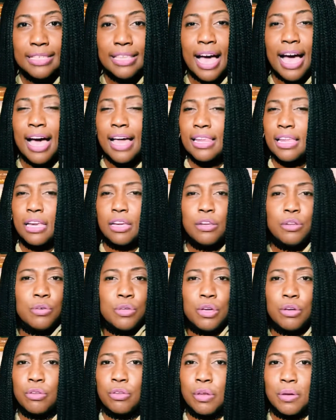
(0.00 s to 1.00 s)

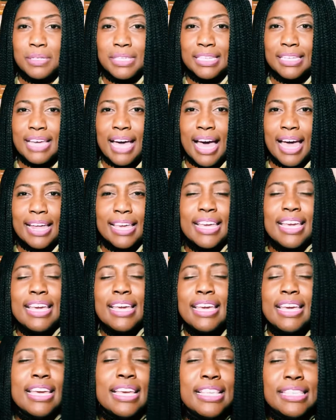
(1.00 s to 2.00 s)
Hallelujah. Glory to God.
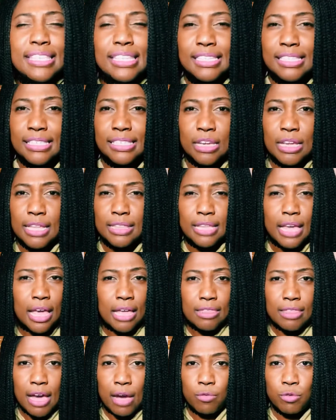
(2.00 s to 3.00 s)
He is the Son
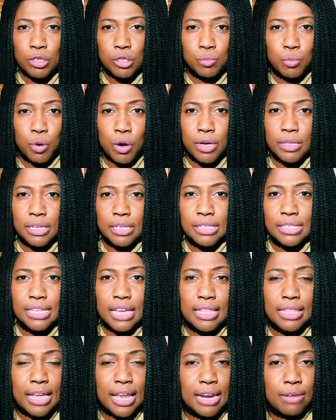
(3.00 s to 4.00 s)
that was born, the
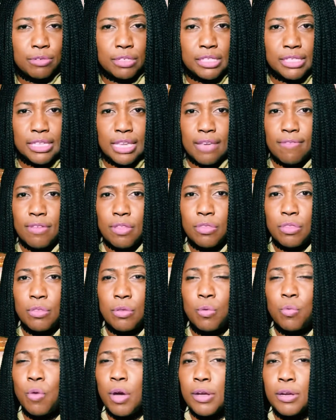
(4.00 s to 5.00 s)
Son that it was given,
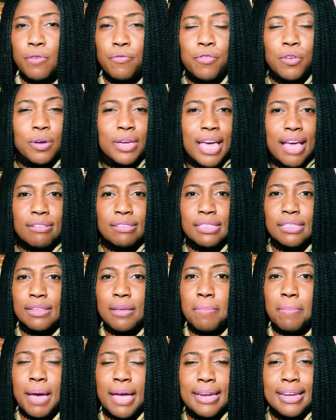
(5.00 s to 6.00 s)
the wonderful
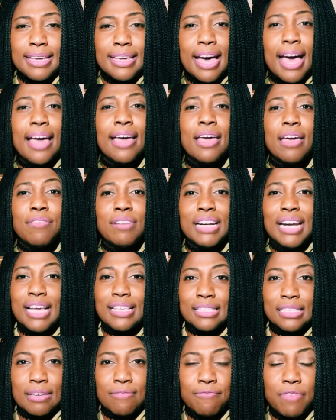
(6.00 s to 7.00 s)
counselor, mighty God,
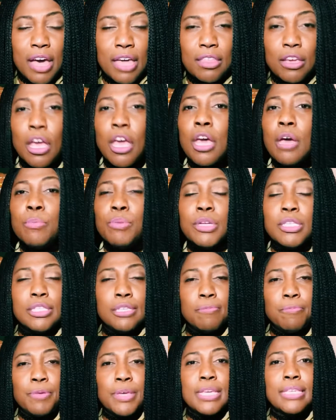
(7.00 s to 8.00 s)
everlasting Father, Prince
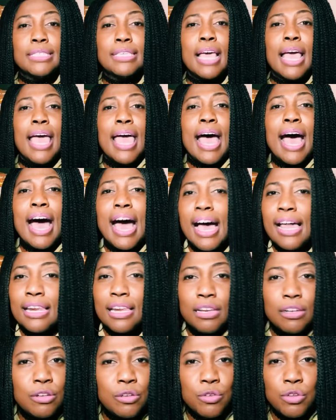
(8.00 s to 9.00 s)
of Peace.
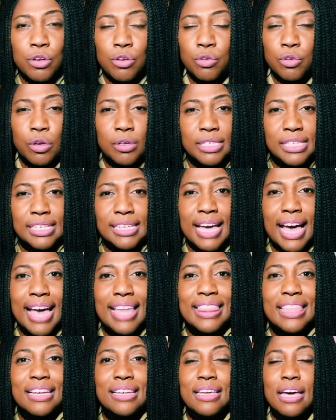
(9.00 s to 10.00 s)
Hallelujah. Glory to
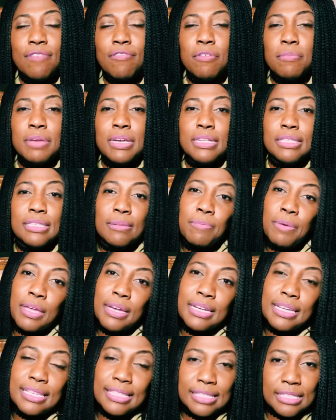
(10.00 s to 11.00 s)
God. The government is
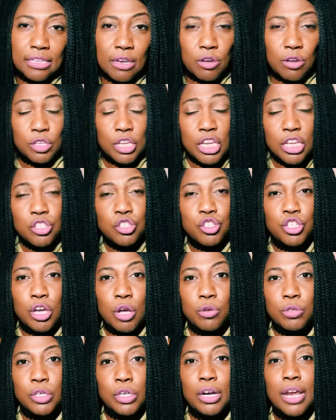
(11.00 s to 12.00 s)
upon his, so, his
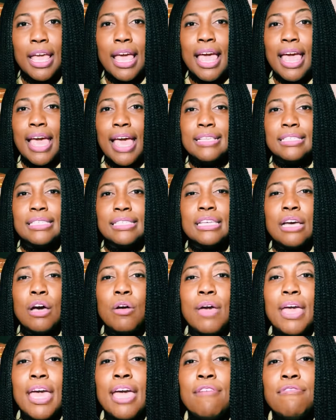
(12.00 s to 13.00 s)
shoulder. And
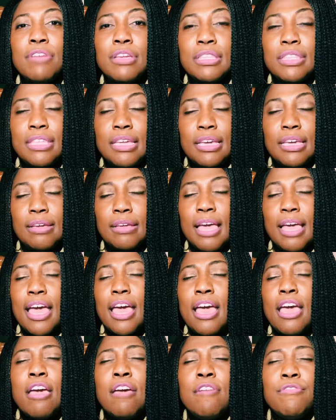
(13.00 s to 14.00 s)
so everything,
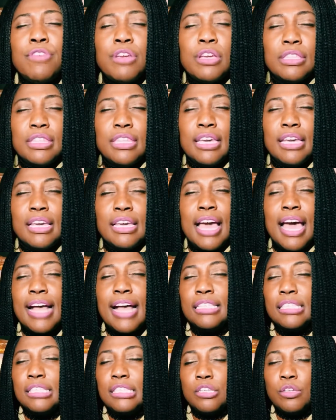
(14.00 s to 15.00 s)
everything
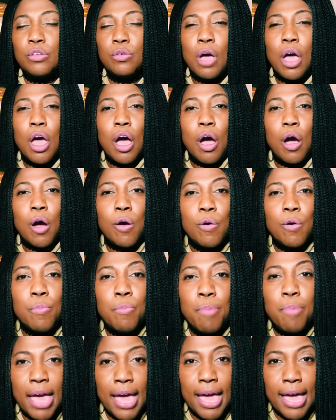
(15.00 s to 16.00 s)
has to
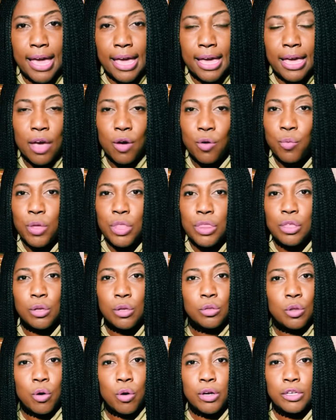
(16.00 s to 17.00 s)
obey when the
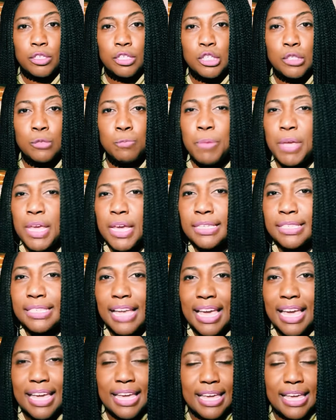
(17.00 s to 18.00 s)
Lord speaks
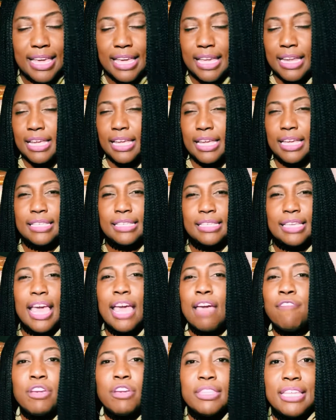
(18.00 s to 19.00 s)
it is
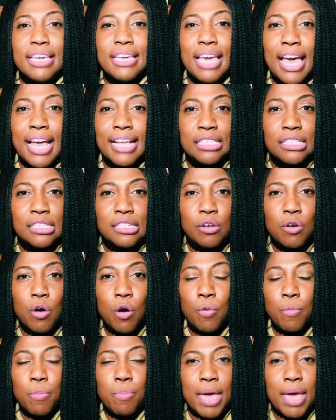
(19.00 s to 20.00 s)
everything has to
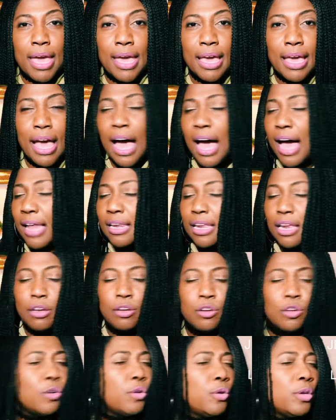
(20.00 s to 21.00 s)
obey.
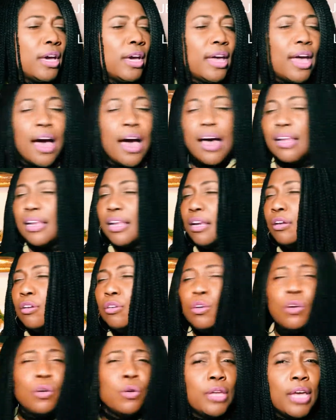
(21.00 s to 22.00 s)
Hallelujah,
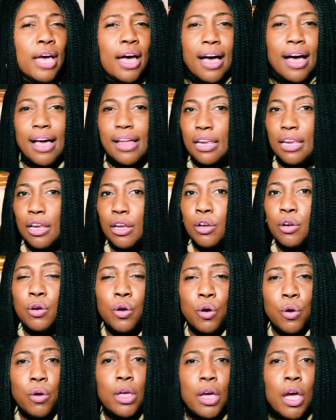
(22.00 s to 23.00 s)
hallelujah,
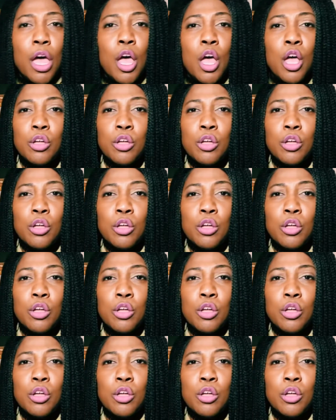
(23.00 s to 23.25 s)
hallelujah.